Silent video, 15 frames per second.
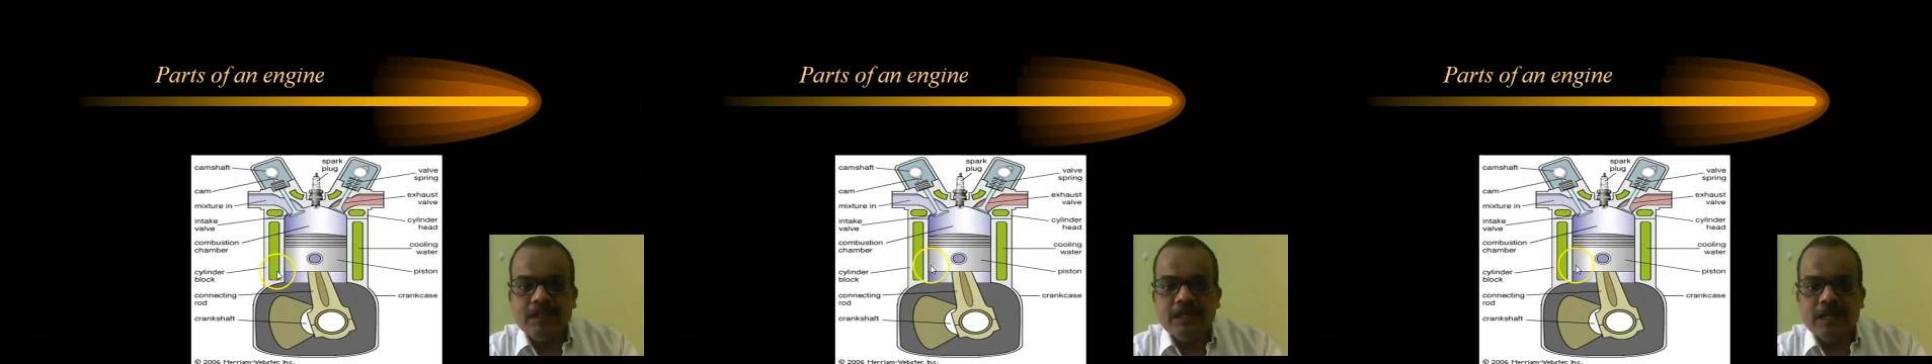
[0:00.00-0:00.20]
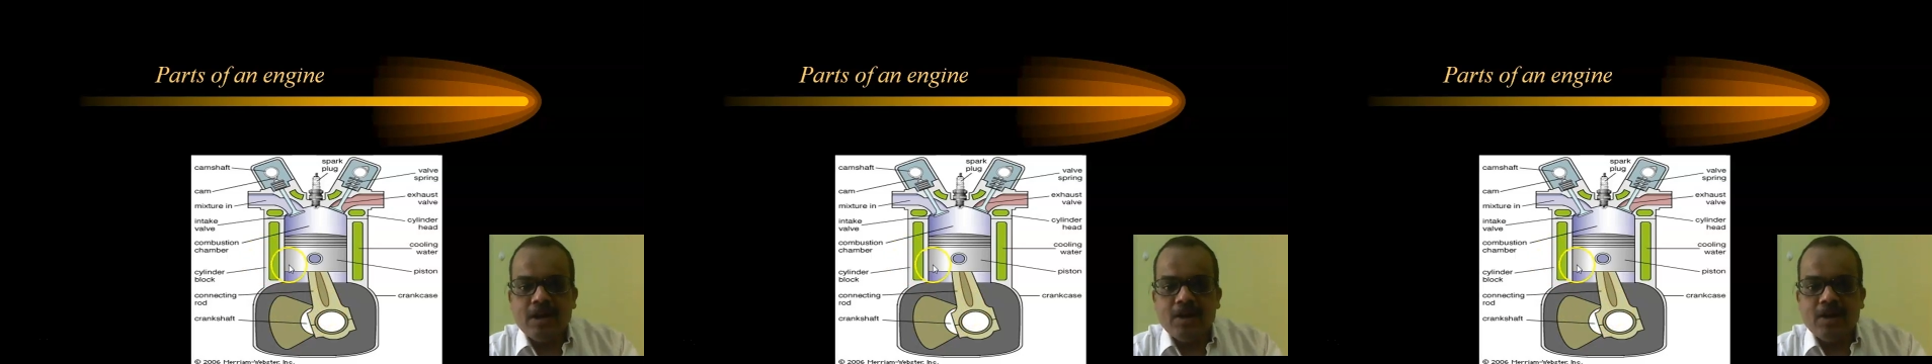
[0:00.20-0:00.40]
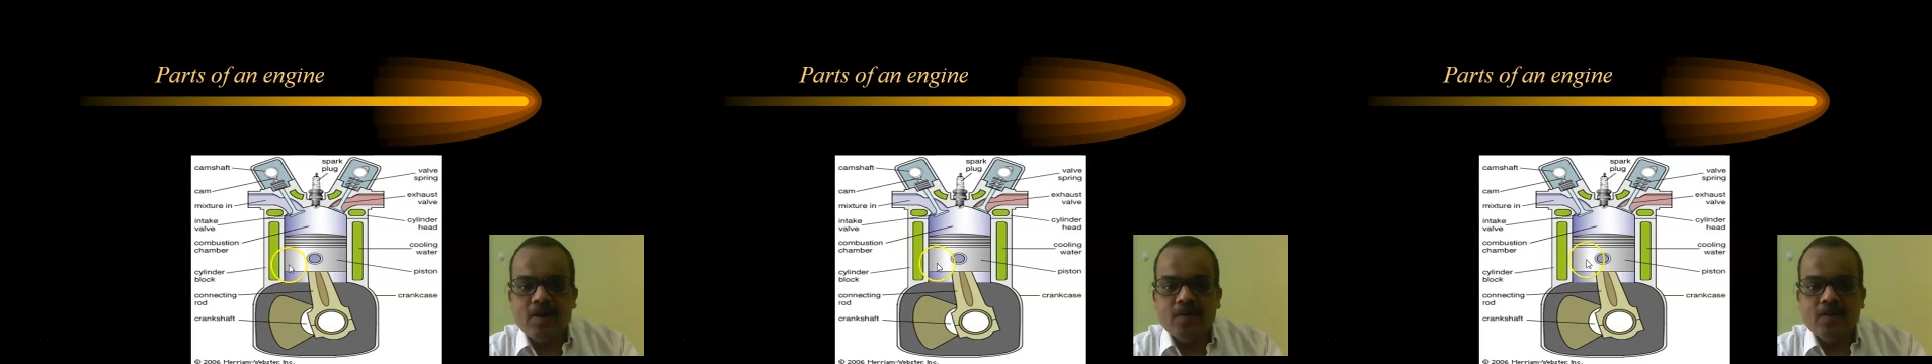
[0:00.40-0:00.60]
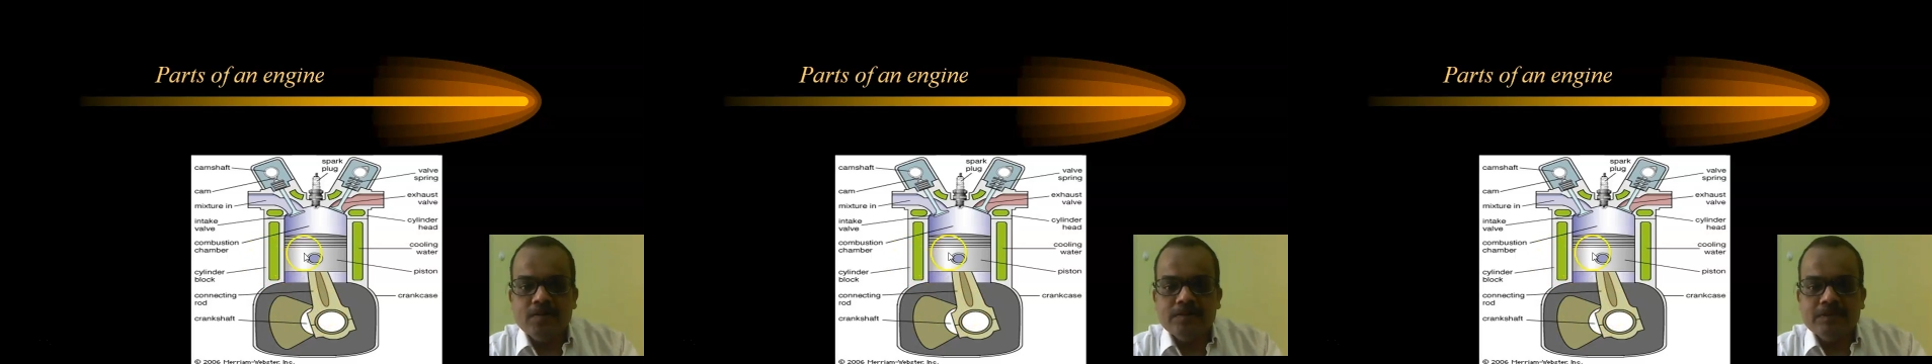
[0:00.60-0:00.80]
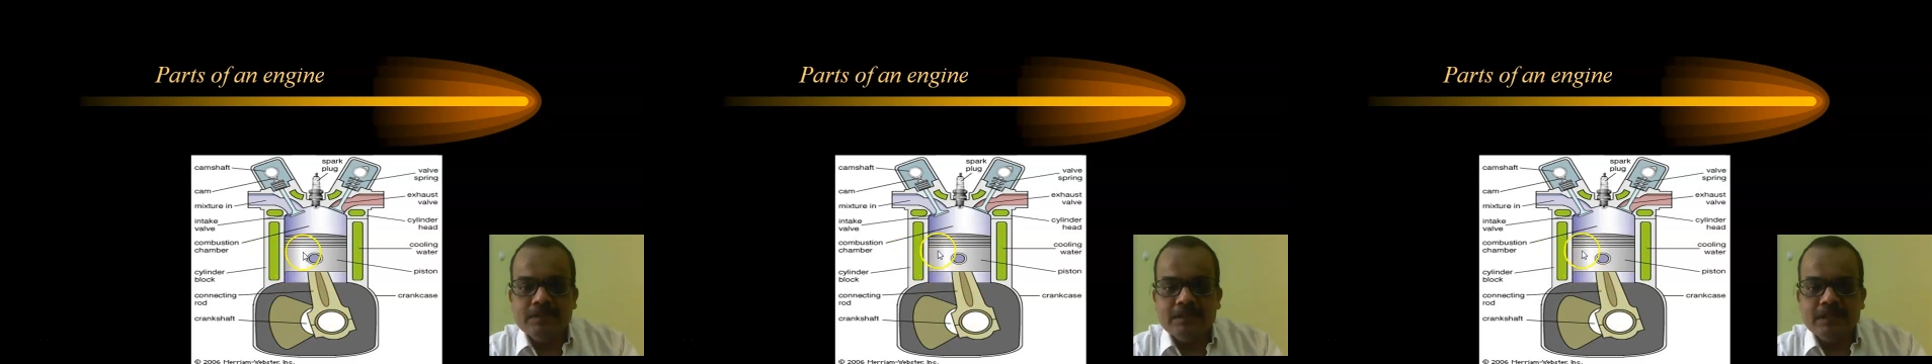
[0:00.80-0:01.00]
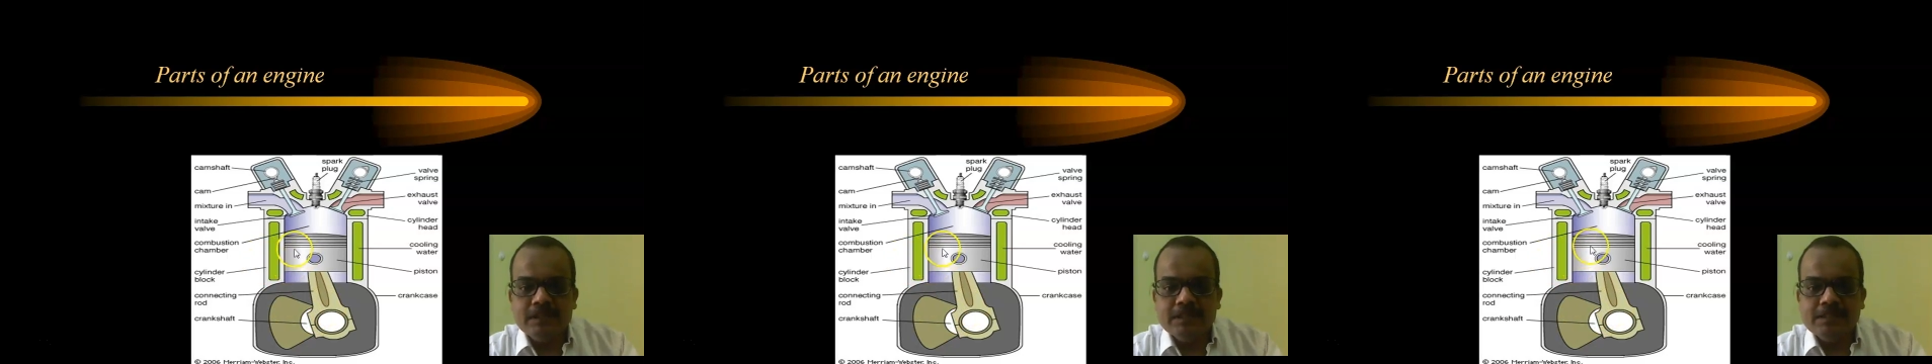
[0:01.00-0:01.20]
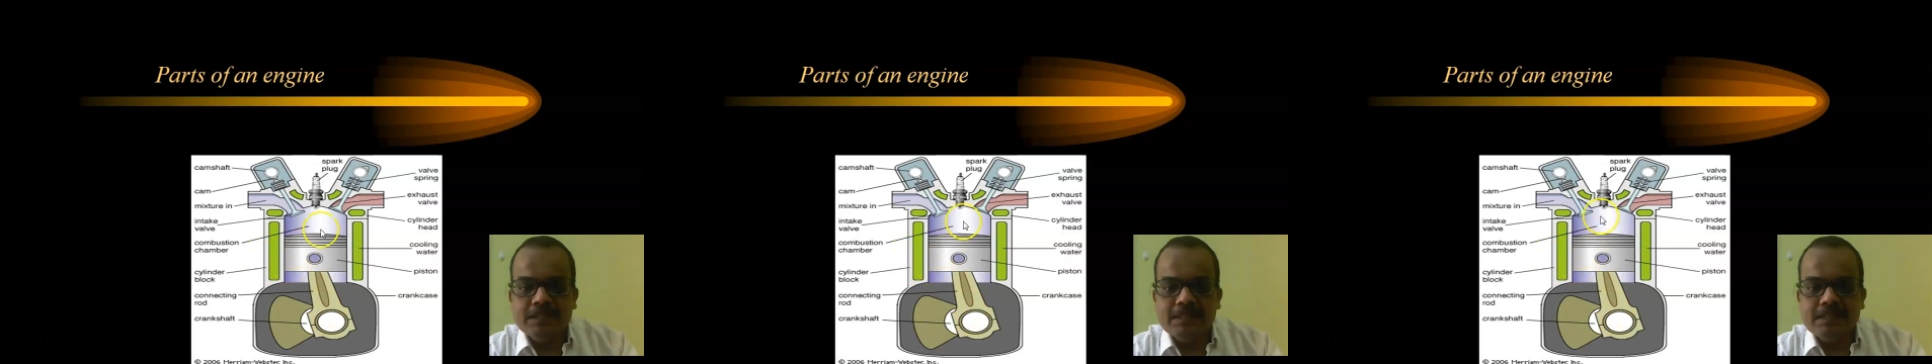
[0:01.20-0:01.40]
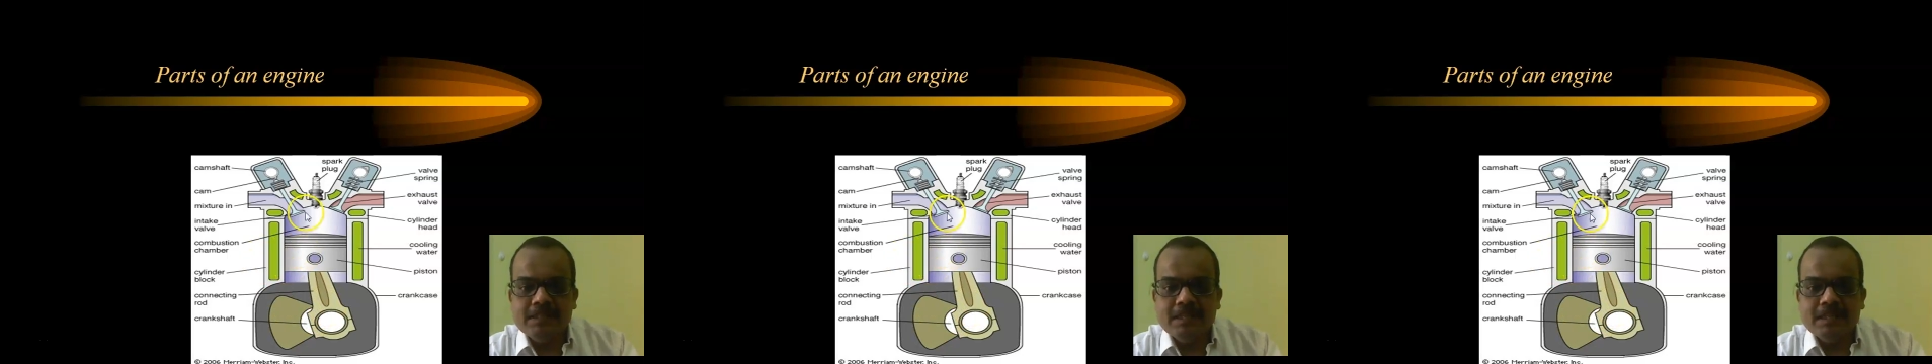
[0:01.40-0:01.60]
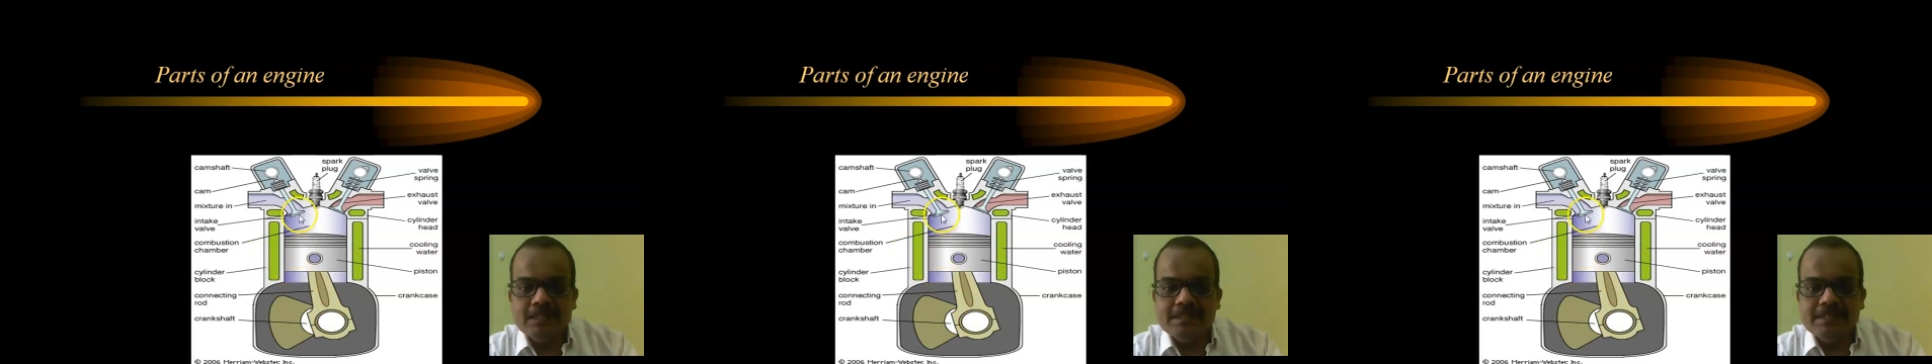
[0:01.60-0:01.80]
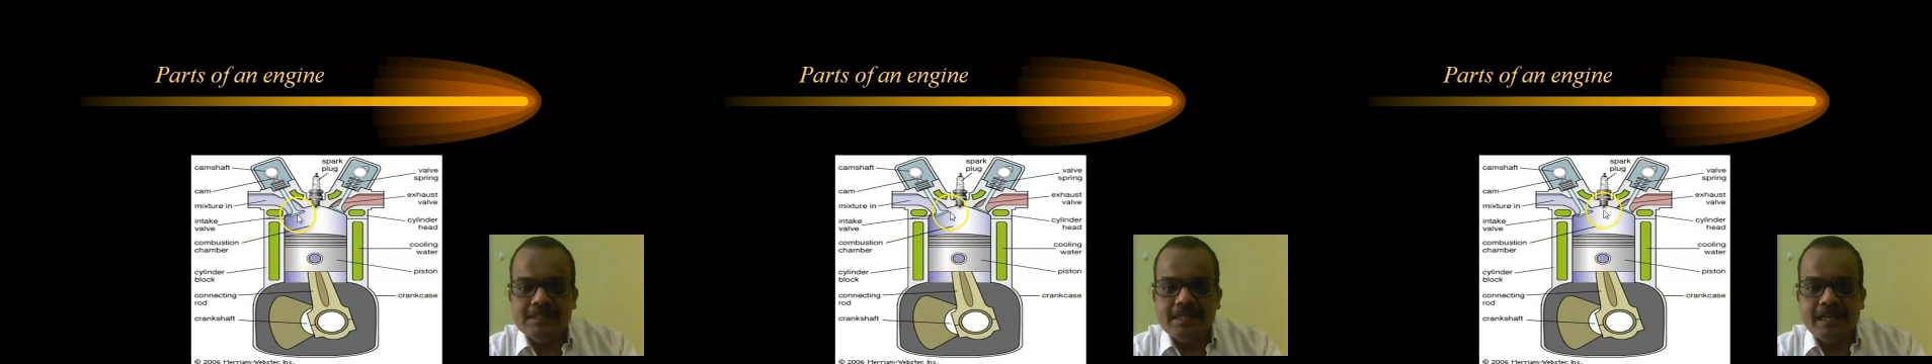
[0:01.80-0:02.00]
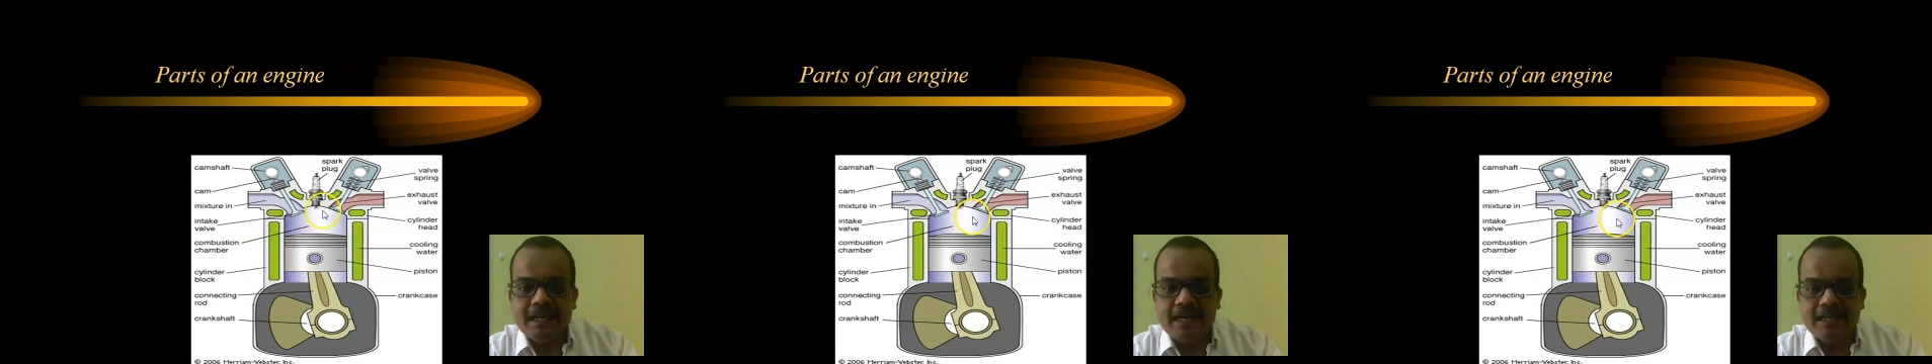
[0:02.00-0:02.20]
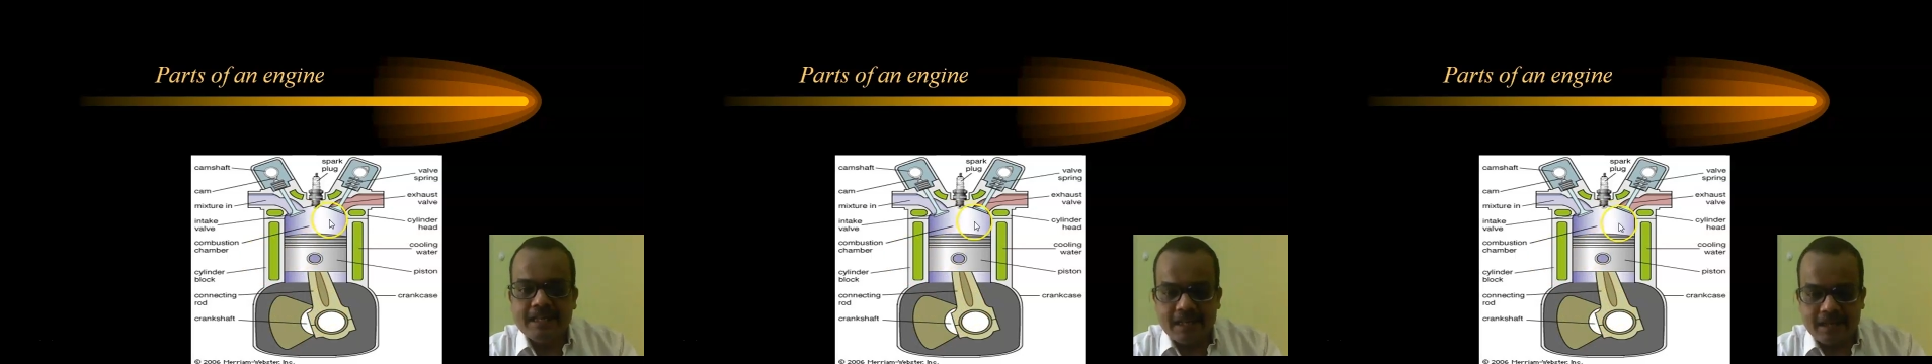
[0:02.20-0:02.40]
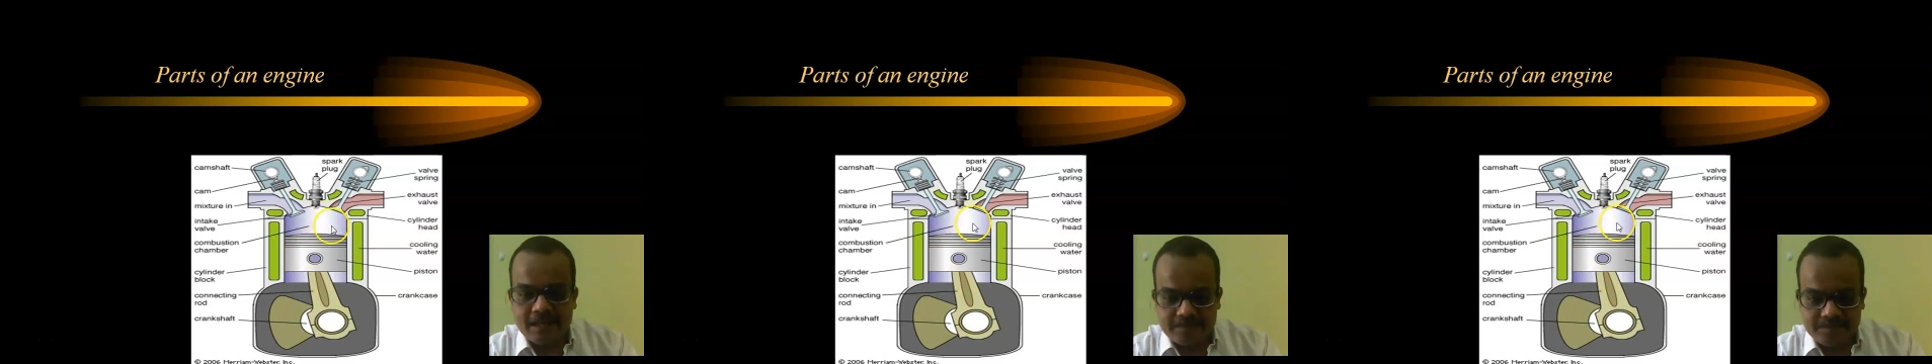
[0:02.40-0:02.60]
Now this is the cylinder